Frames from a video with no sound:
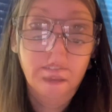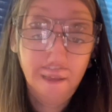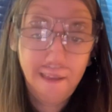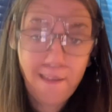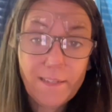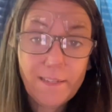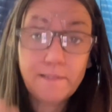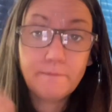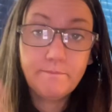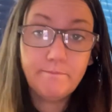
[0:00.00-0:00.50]

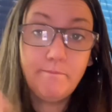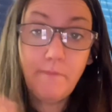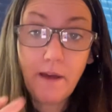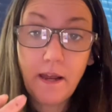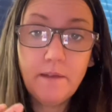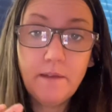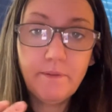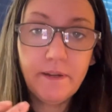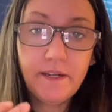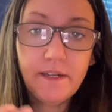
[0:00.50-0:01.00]
It's my
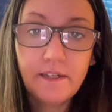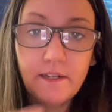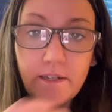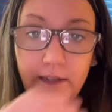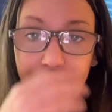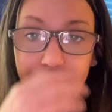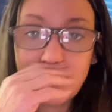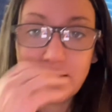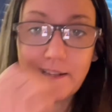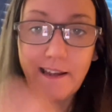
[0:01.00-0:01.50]
opinion.
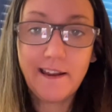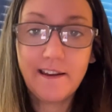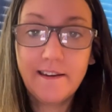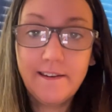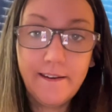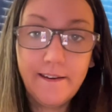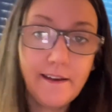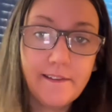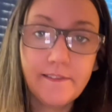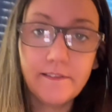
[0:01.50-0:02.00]
It's got
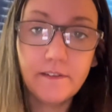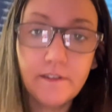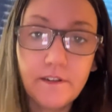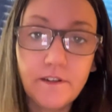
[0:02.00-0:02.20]
nothing